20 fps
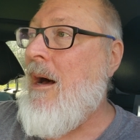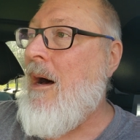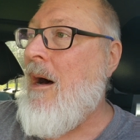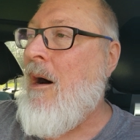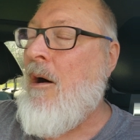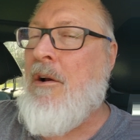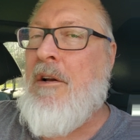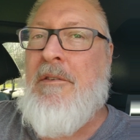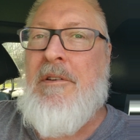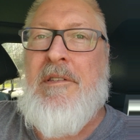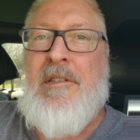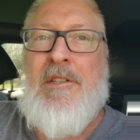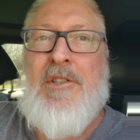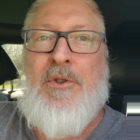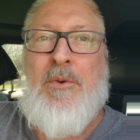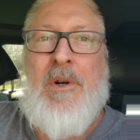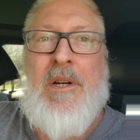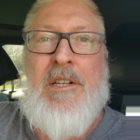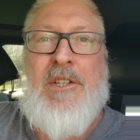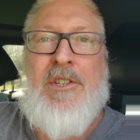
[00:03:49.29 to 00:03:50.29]
out of a
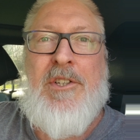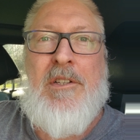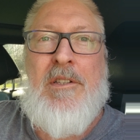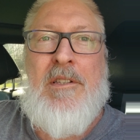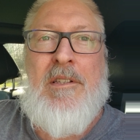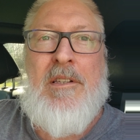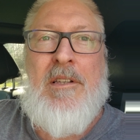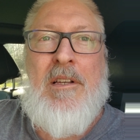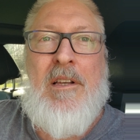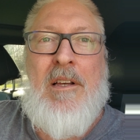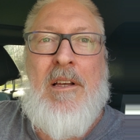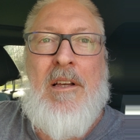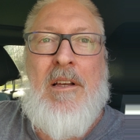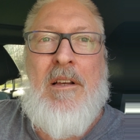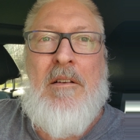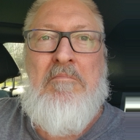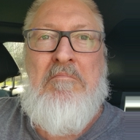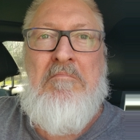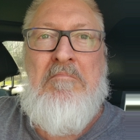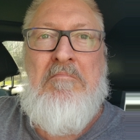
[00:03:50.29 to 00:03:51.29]
situations
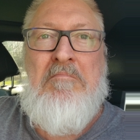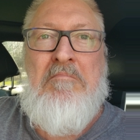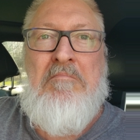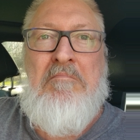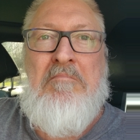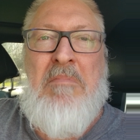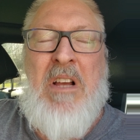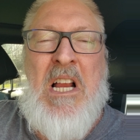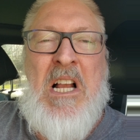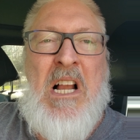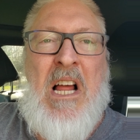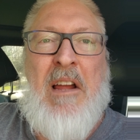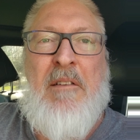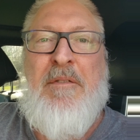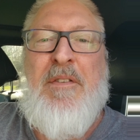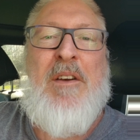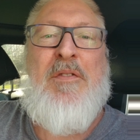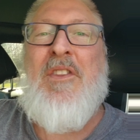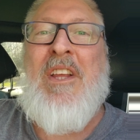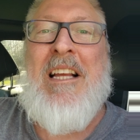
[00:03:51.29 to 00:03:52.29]
in like
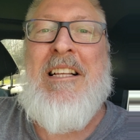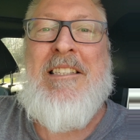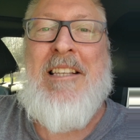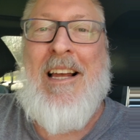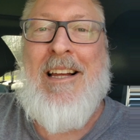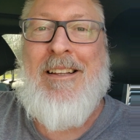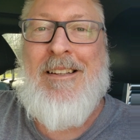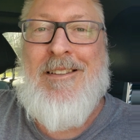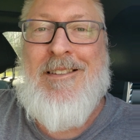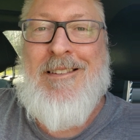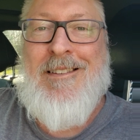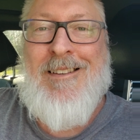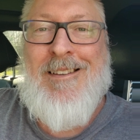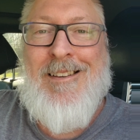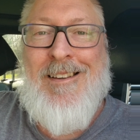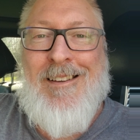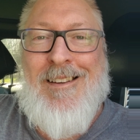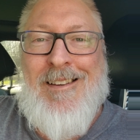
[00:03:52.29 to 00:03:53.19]
15 seconds.